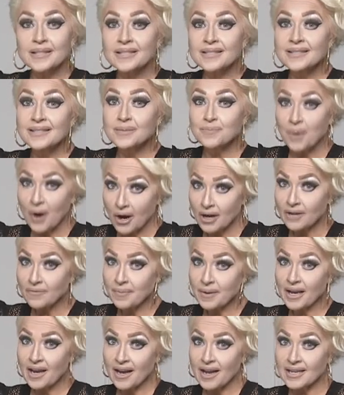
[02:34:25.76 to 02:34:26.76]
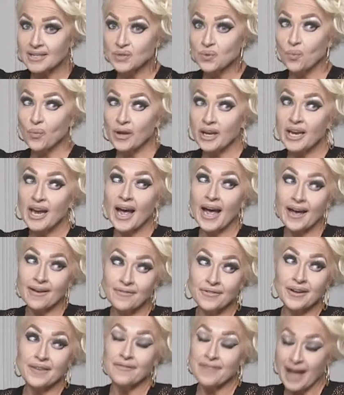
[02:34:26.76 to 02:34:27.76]
It's part of because we have
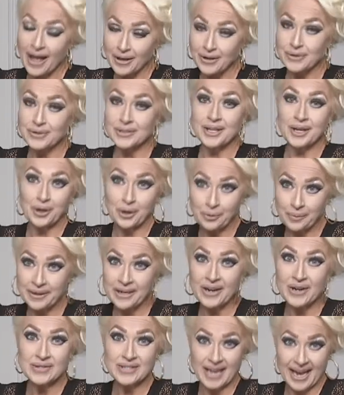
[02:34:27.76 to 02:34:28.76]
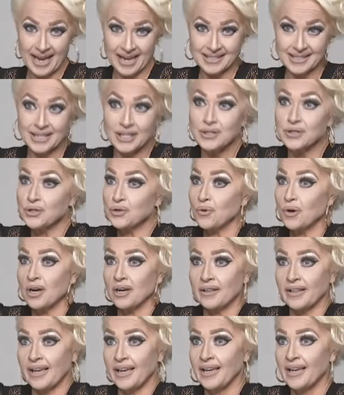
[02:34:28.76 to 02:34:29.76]
values that nobody else has
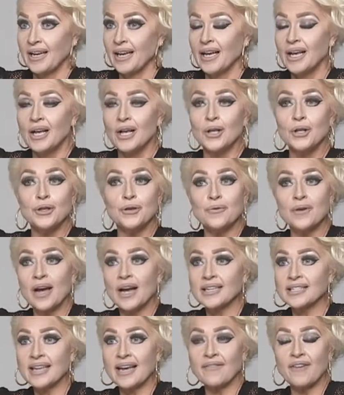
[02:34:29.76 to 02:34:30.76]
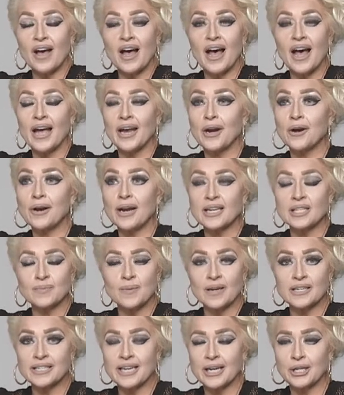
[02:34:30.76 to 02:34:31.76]
historically. You guys have a higher
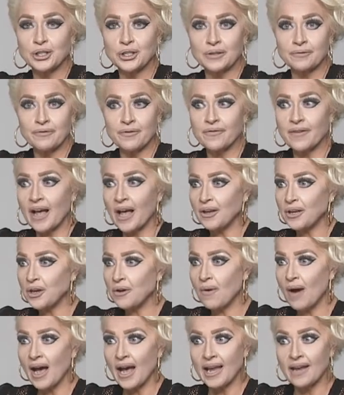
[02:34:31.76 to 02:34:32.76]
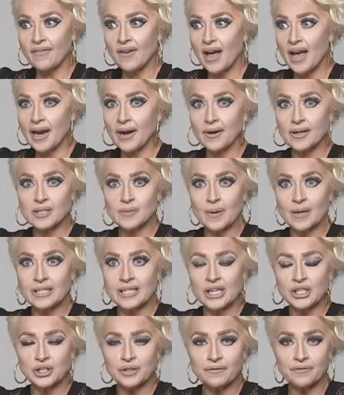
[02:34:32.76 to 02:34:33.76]
expectation for value. I have a higher
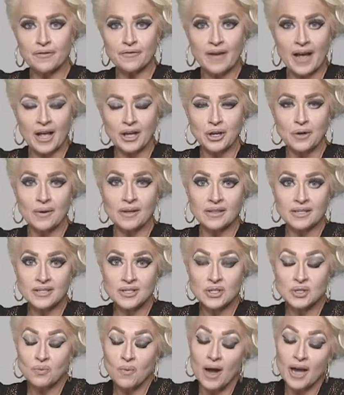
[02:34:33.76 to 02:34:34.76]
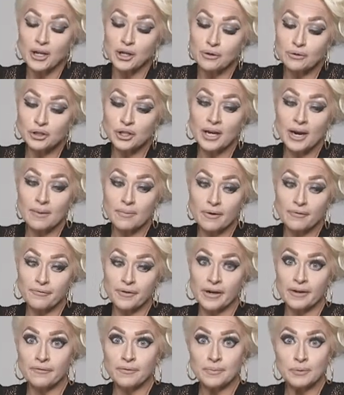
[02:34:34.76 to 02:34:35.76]
expectation for value. And this is why usually I
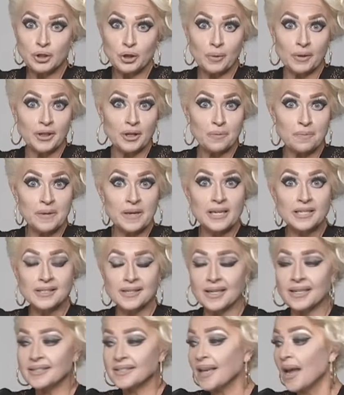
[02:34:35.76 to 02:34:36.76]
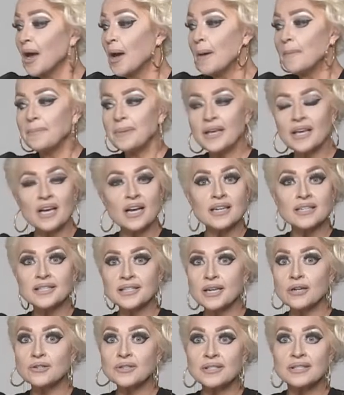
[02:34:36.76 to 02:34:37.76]
refrain from showing their pieces, because
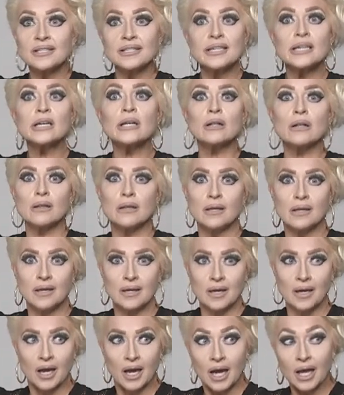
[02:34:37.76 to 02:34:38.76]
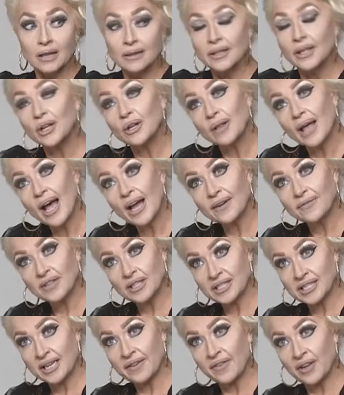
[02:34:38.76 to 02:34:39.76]
they're still a little out of the
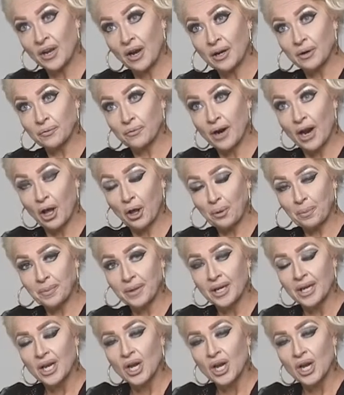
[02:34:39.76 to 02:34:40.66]
TVON realm.